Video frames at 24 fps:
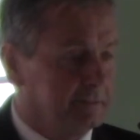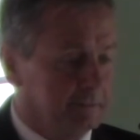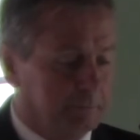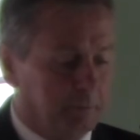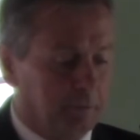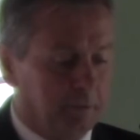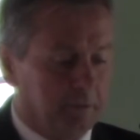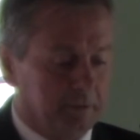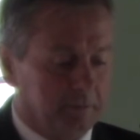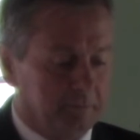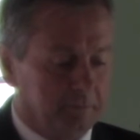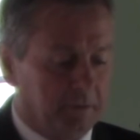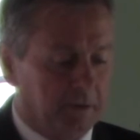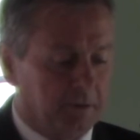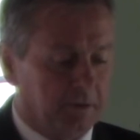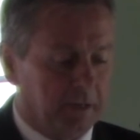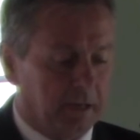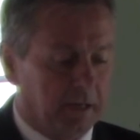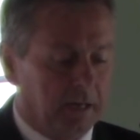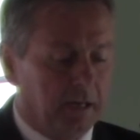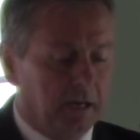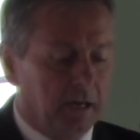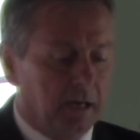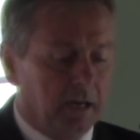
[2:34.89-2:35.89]

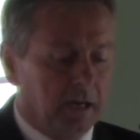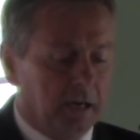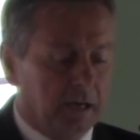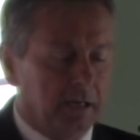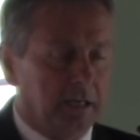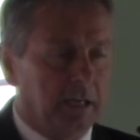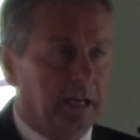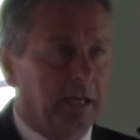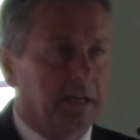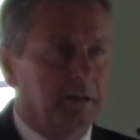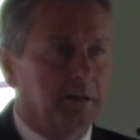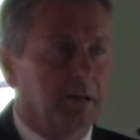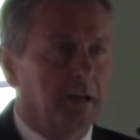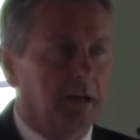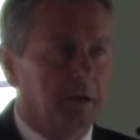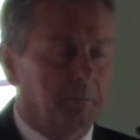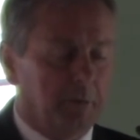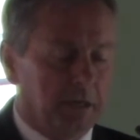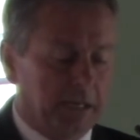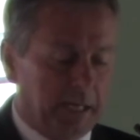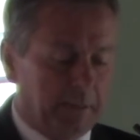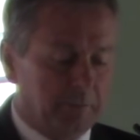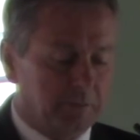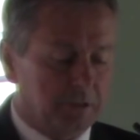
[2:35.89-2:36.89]
Okay. Again,
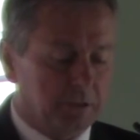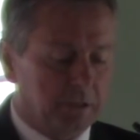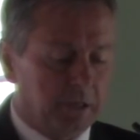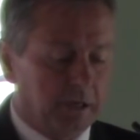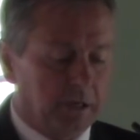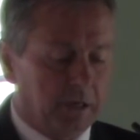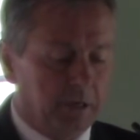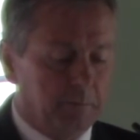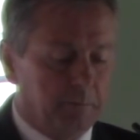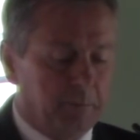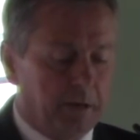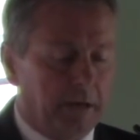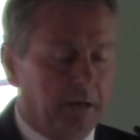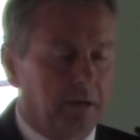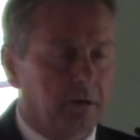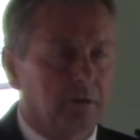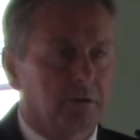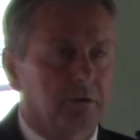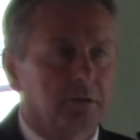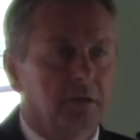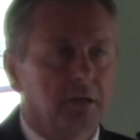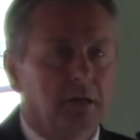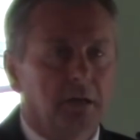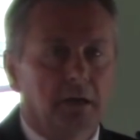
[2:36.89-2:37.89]
my name's Terry
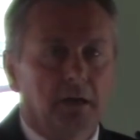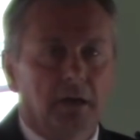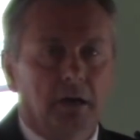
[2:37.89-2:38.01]
Baker.